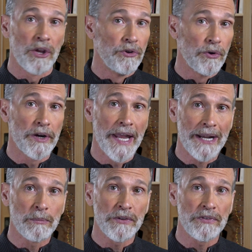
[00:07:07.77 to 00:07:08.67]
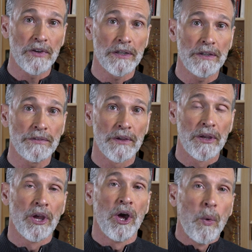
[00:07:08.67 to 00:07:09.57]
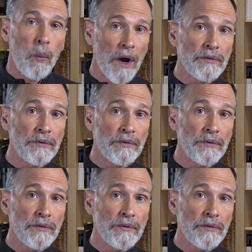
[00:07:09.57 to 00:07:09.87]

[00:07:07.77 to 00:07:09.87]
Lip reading: nor in animal studies, one